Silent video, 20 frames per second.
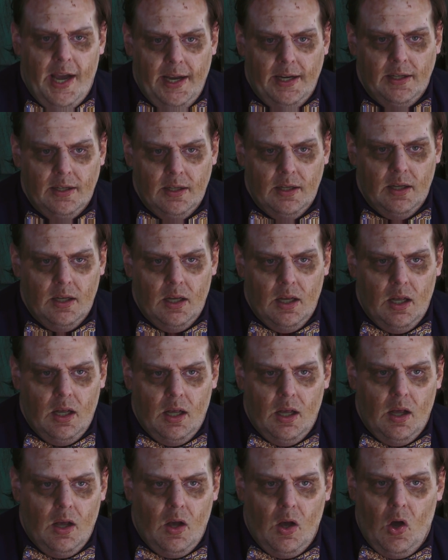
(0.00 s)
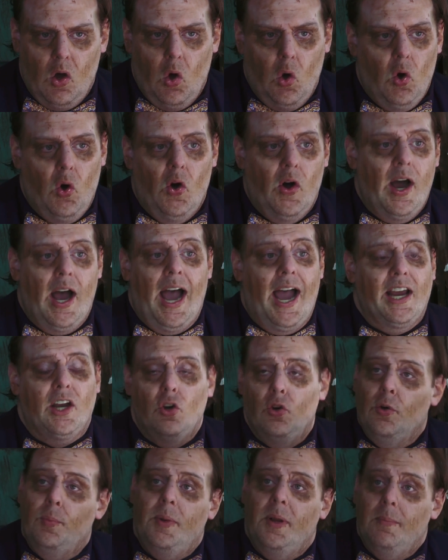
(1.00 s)
white, or
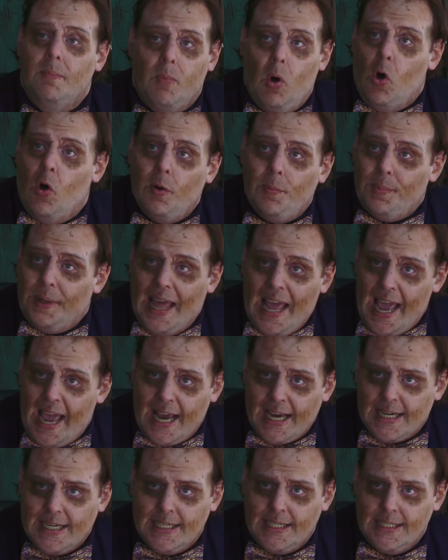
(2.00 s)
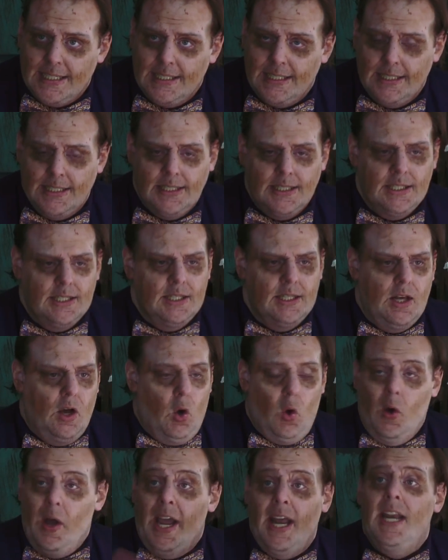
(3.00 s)
I could have been born black,
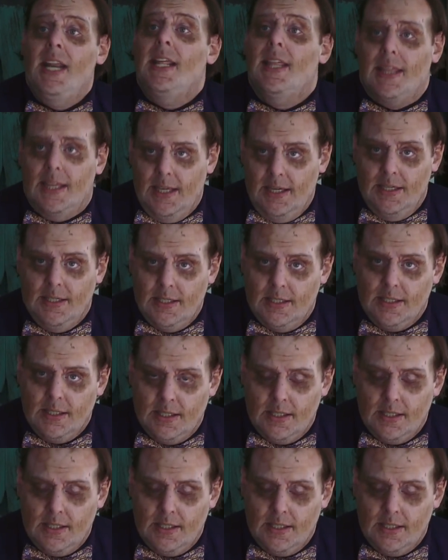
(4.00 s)
or anything.